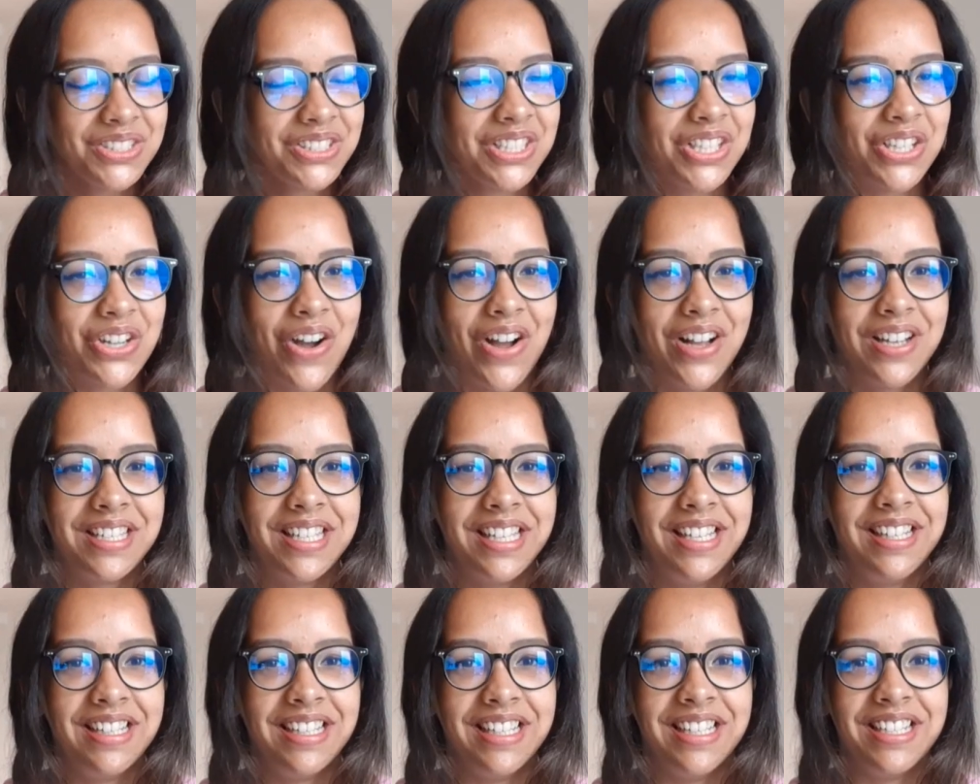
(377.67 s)
can't
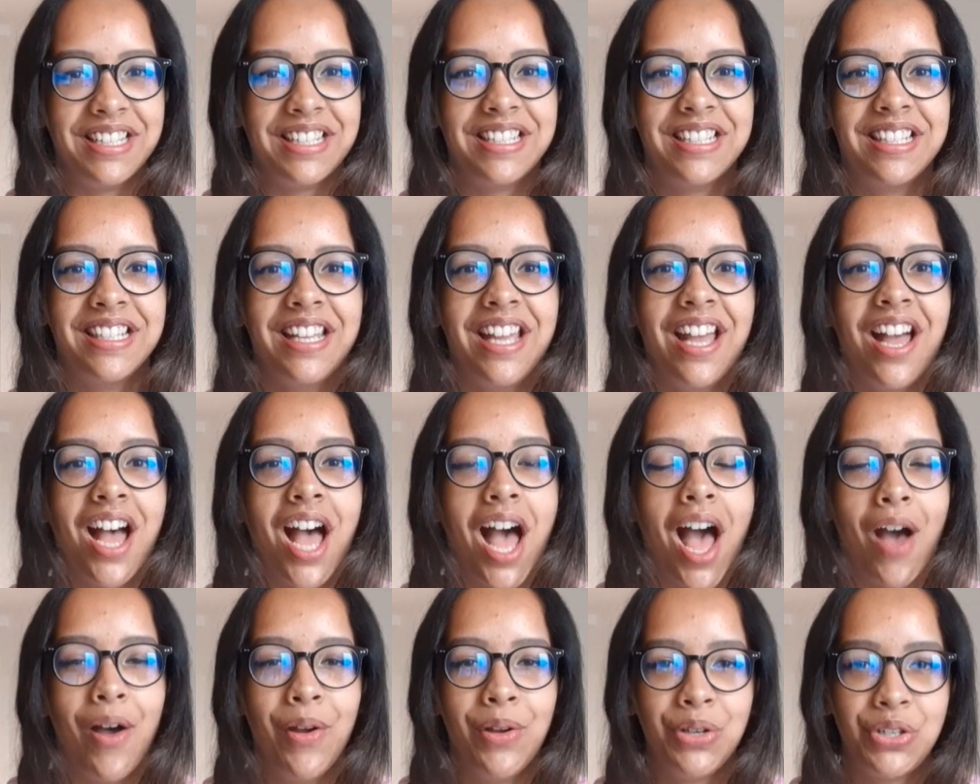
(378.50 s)
English,
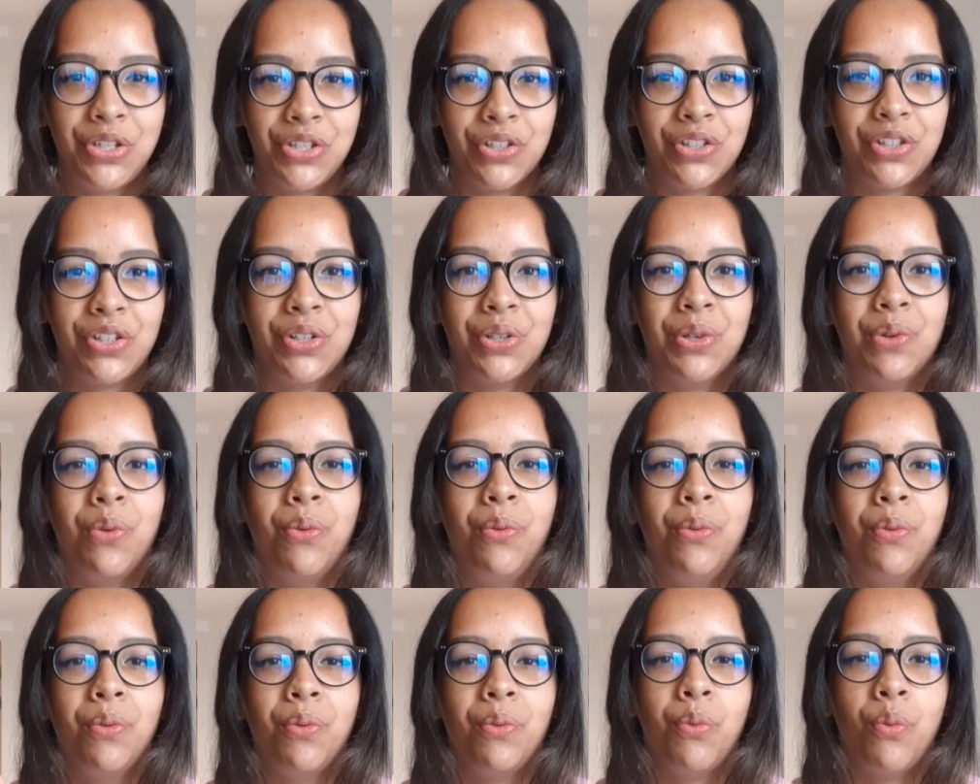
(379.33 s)
Harajuku
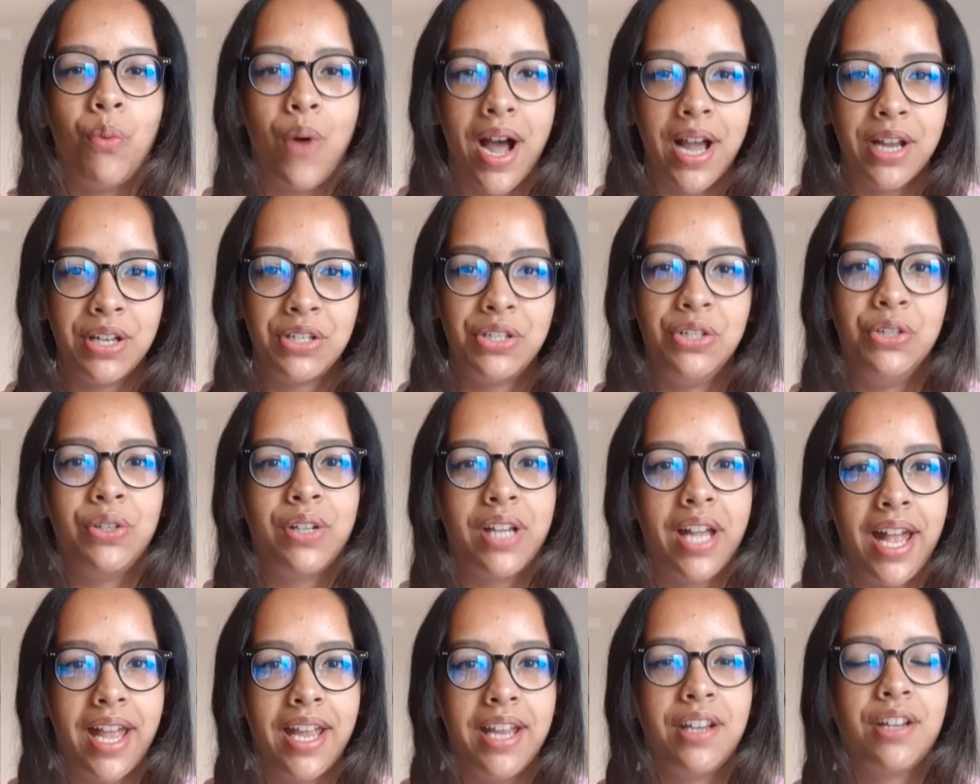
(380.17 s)

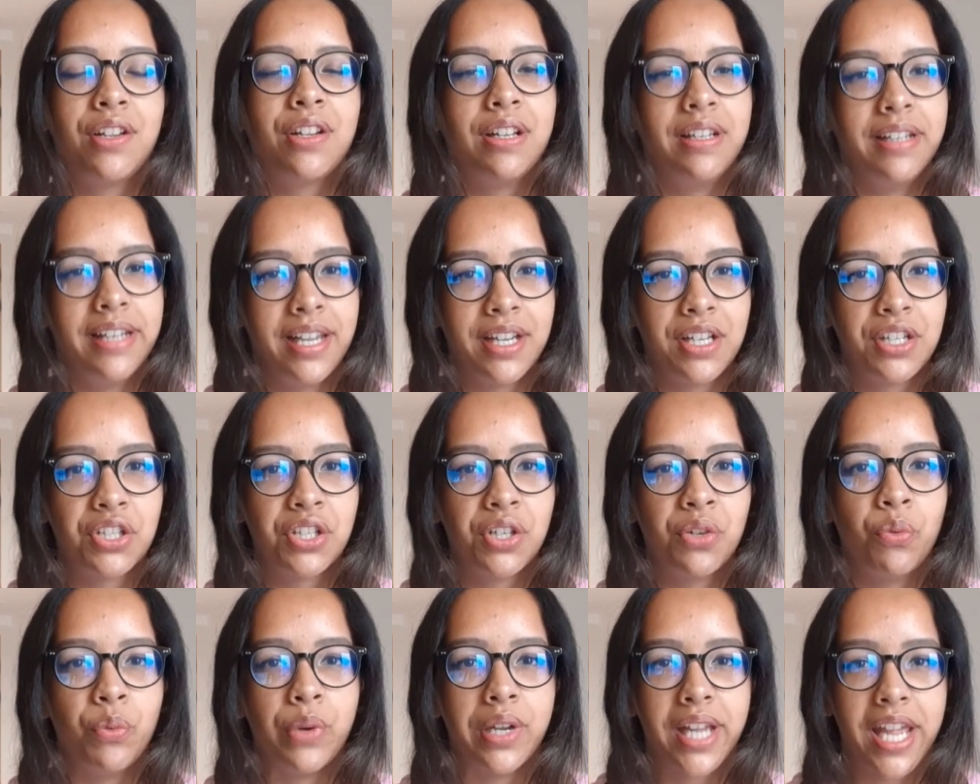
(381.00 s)
Y2K
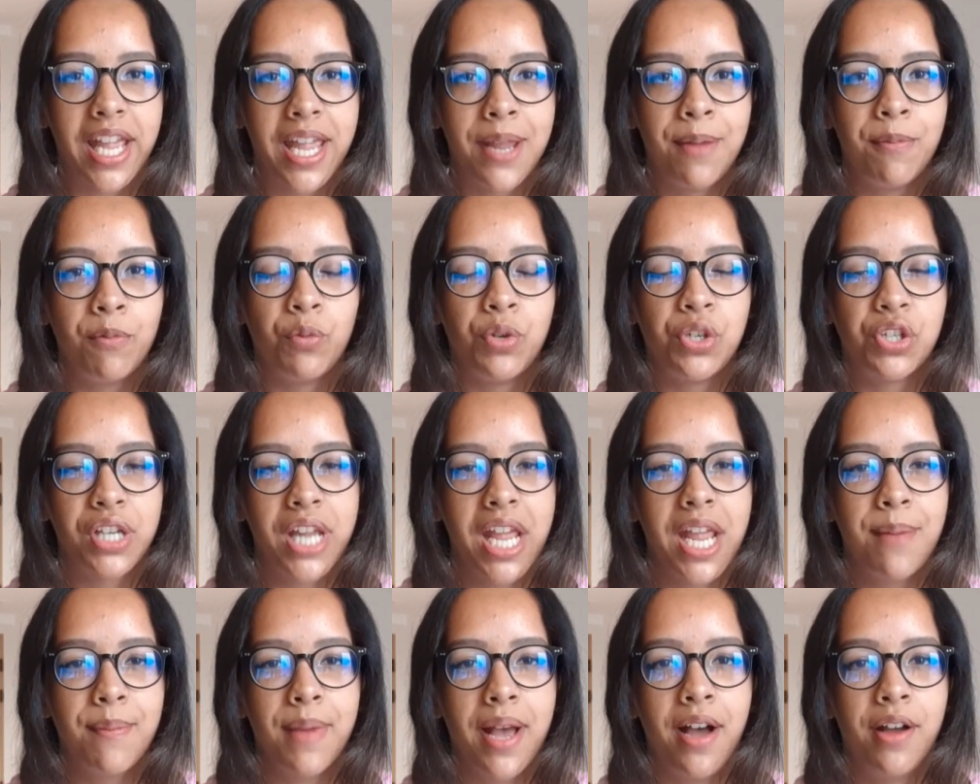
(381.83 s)
collection, which
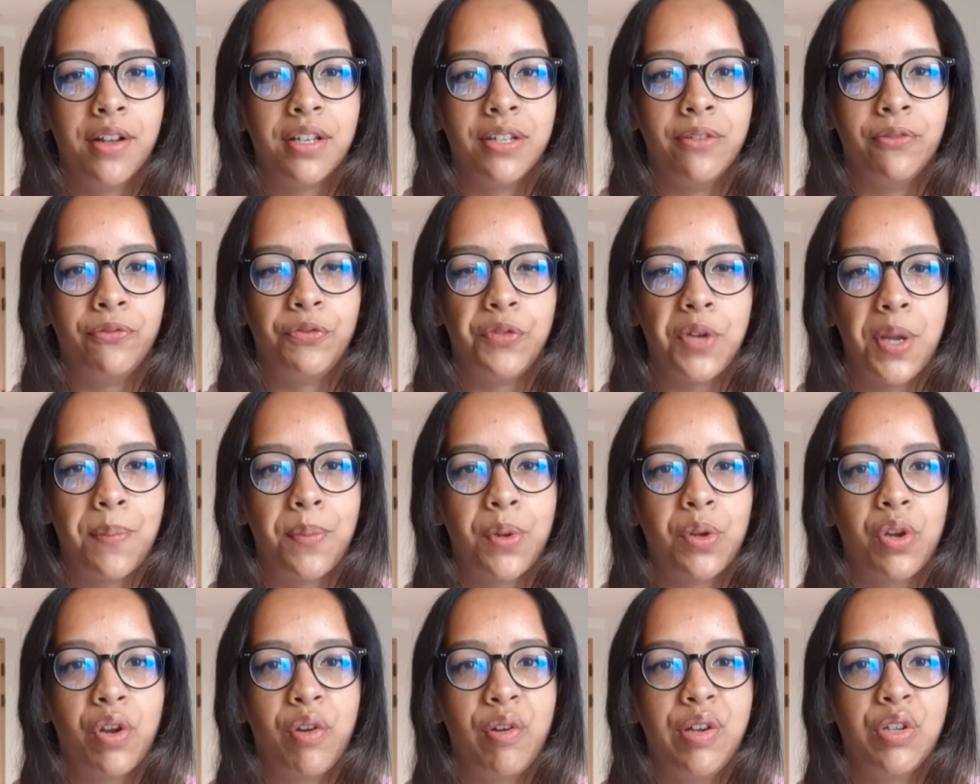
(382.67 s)
came out in
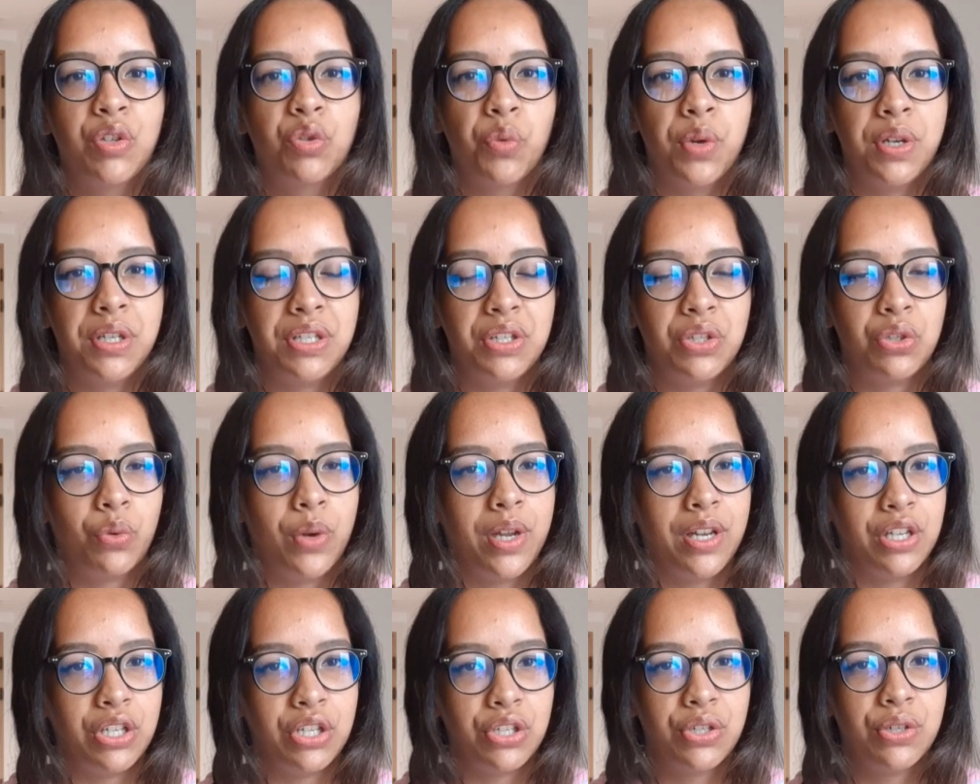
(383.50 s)
February
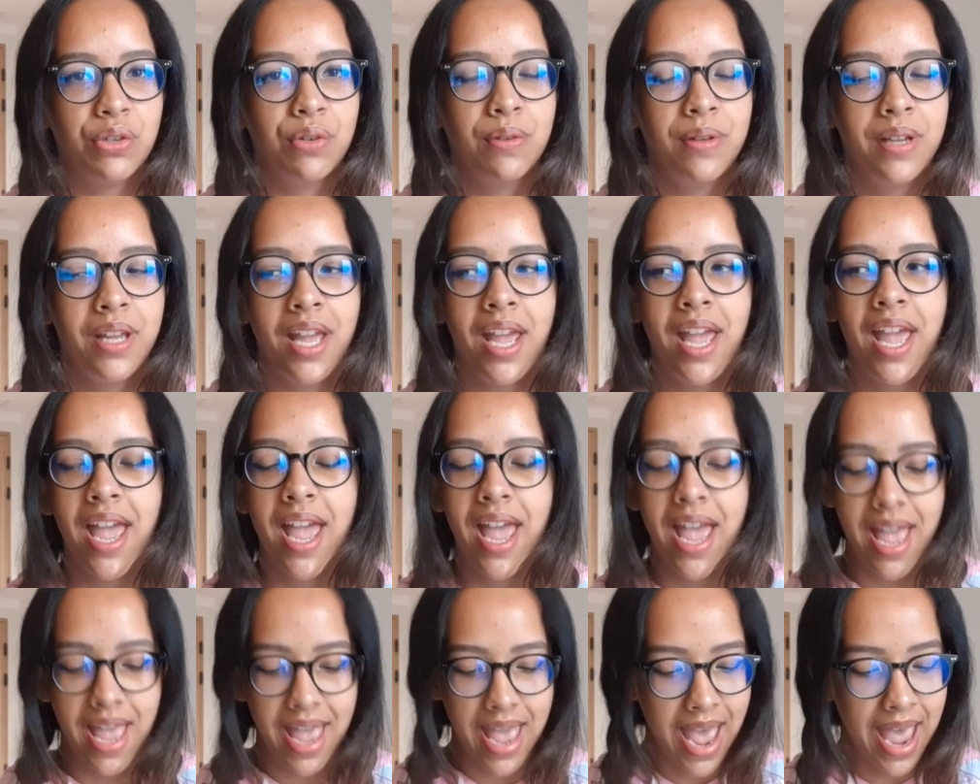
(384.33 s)
2022.
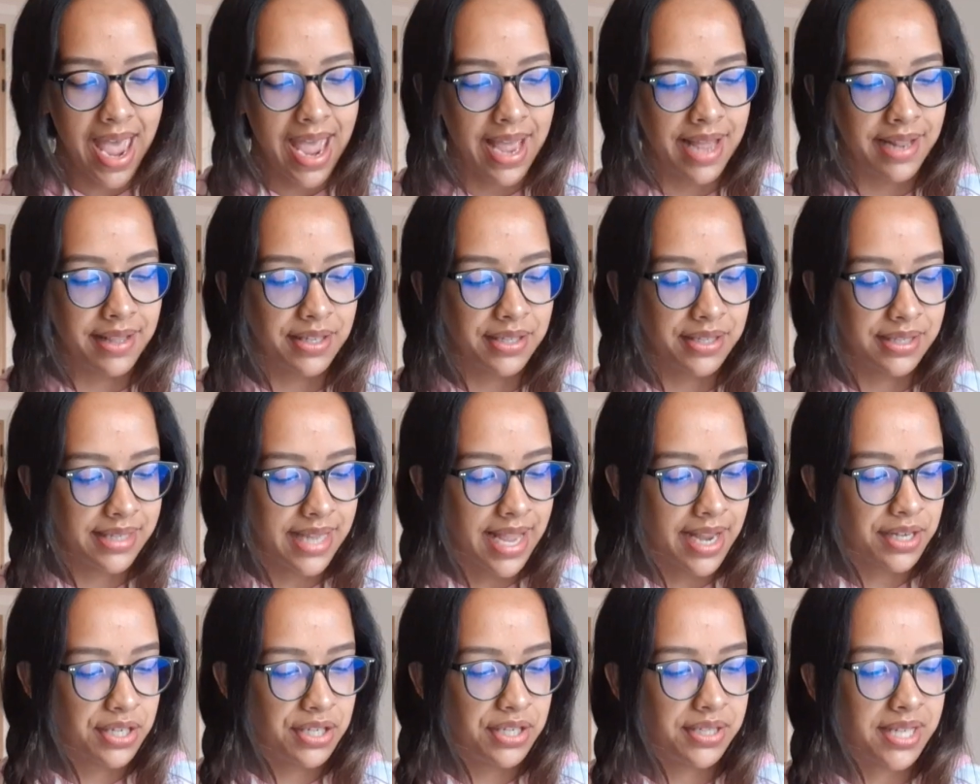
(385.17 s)
And this is
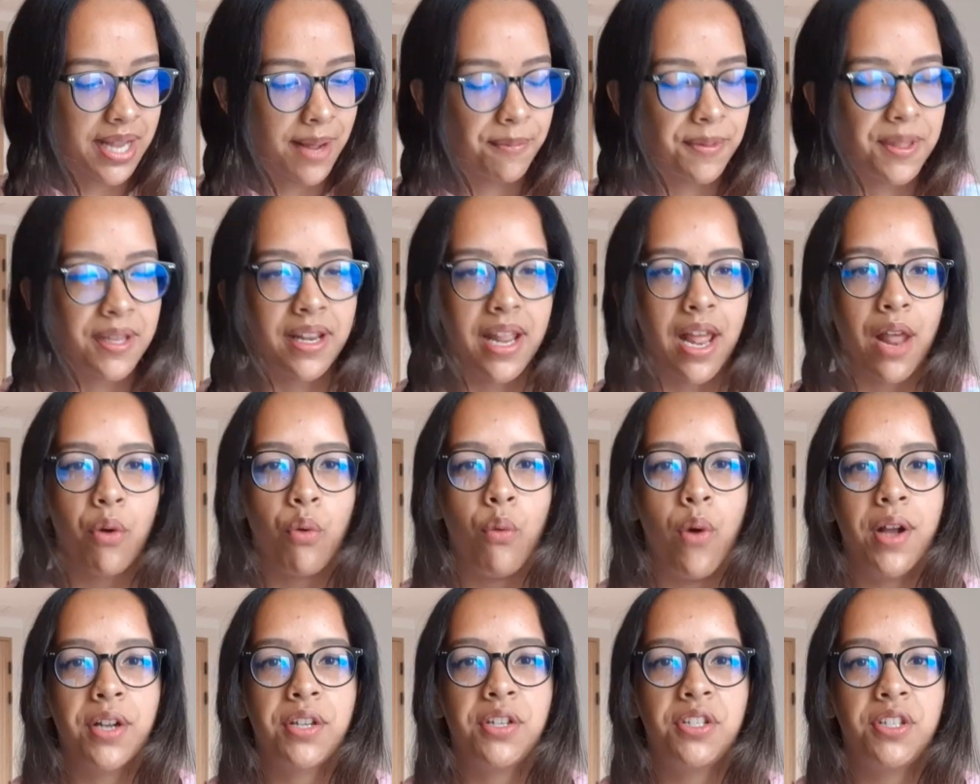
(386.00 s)
actually something I
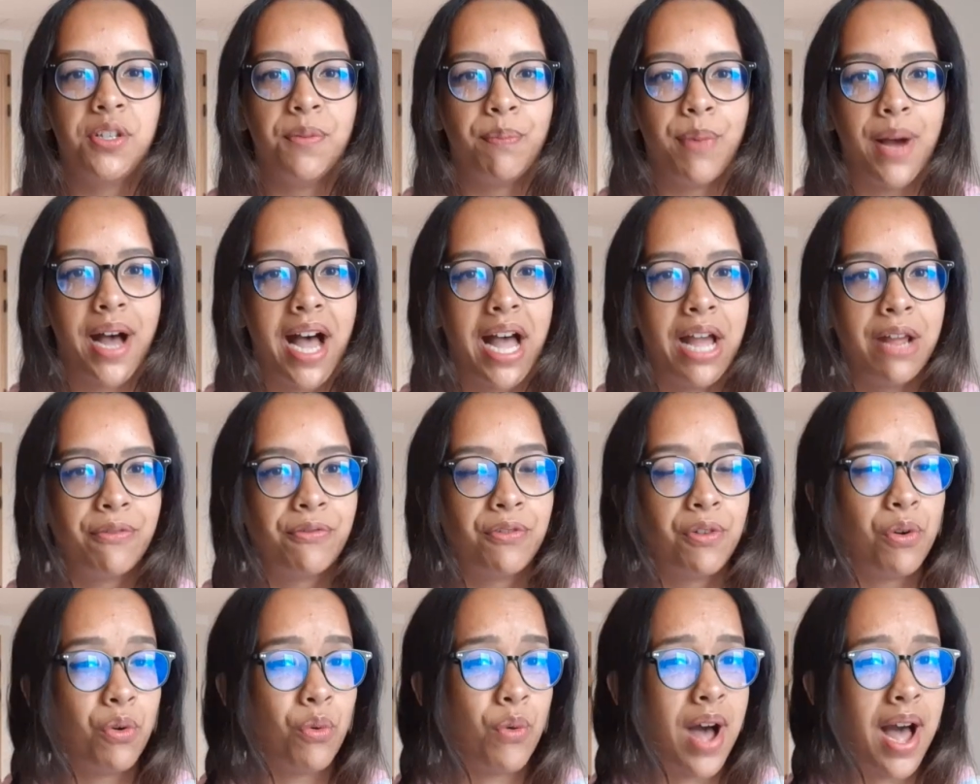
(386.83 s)
wanted to buy
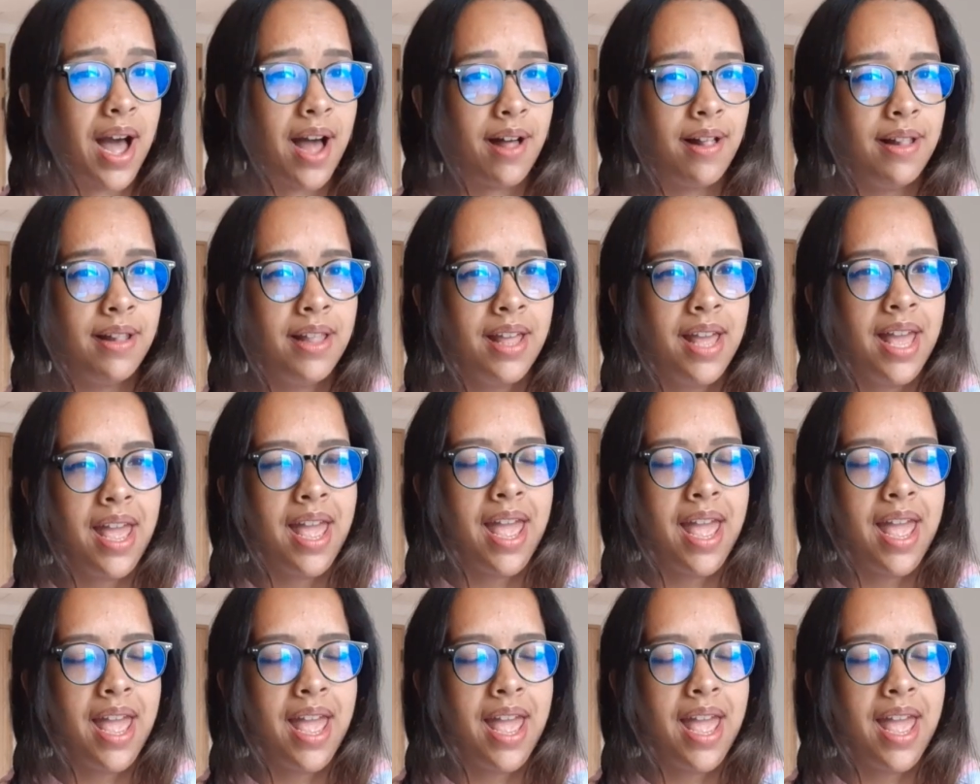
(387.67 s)
for a while.